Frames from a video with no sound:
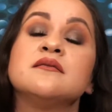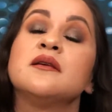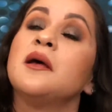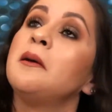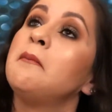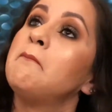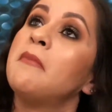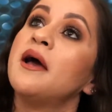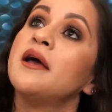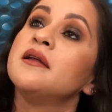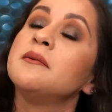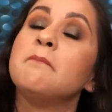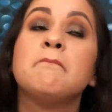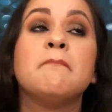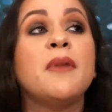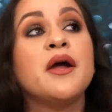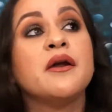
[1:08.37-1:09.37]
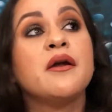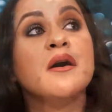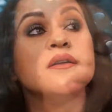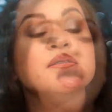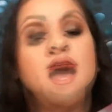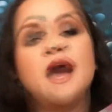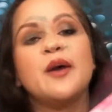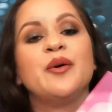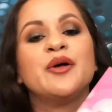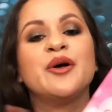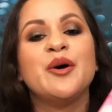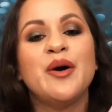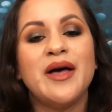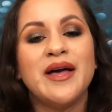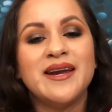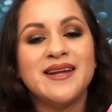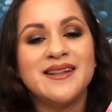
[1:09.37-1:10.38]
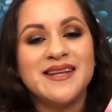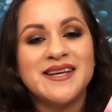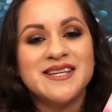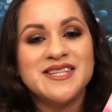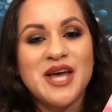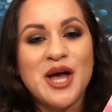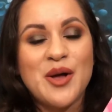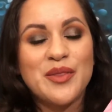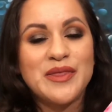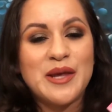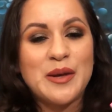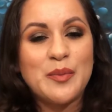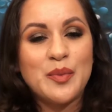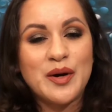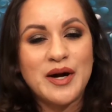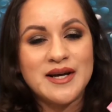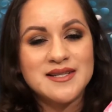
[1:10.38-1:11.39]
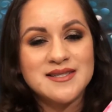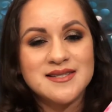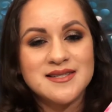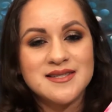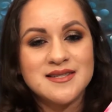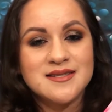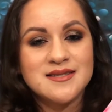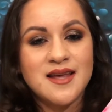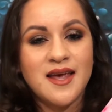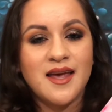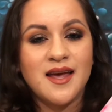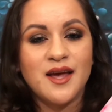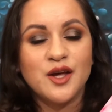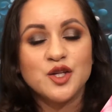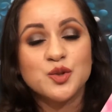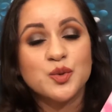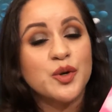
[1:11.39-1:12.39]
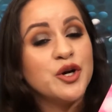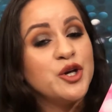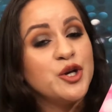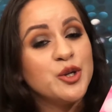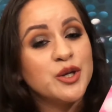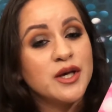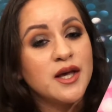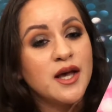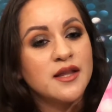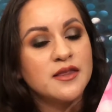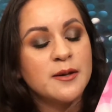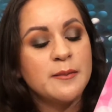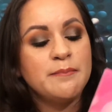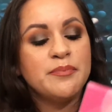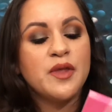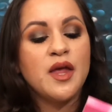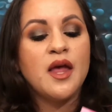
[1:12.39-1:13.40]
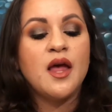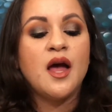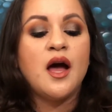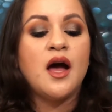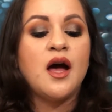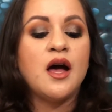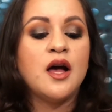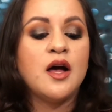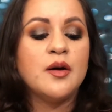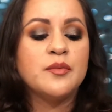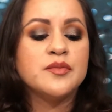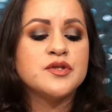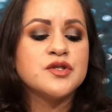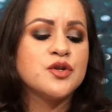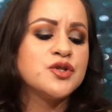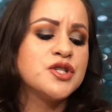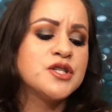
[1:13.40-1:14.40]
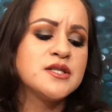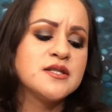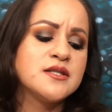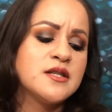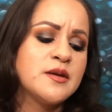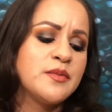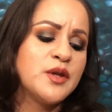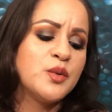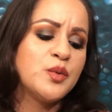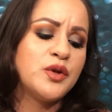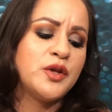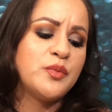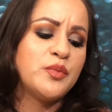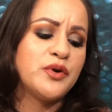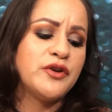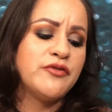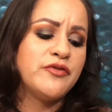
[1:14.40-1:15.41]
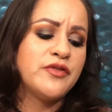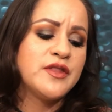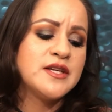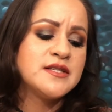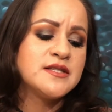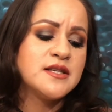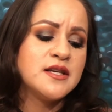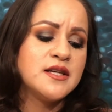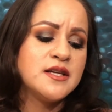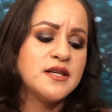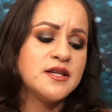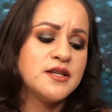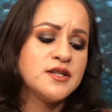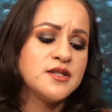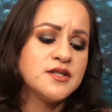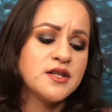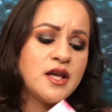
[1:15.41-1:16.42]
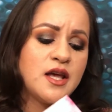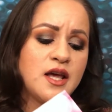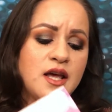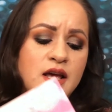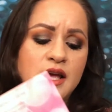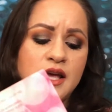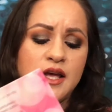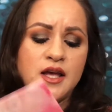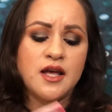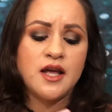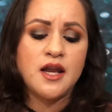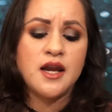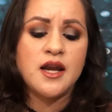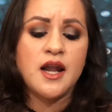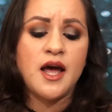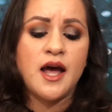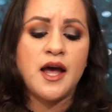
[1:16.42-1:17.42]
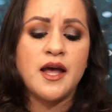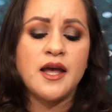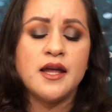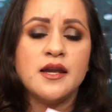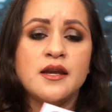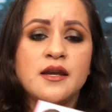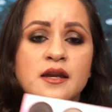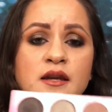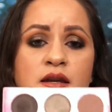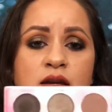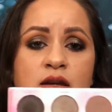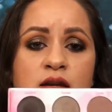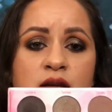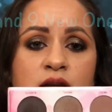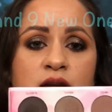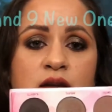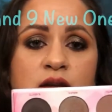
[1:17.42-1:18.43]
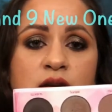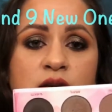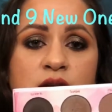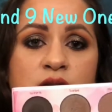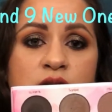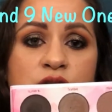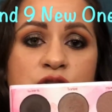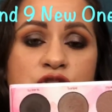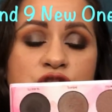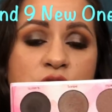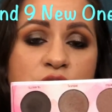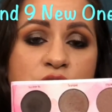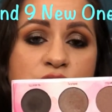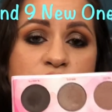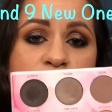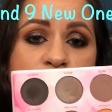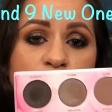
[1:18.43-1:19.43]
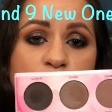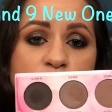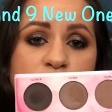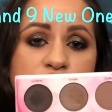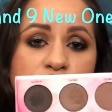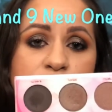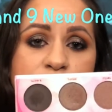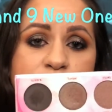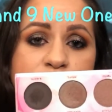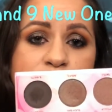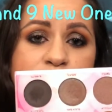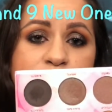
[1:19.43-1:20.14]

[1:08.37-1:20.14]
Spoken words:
It might not. I will go ahead and link down the prices and where you can get them. So just something really brief. This is a 9 shadows, the original.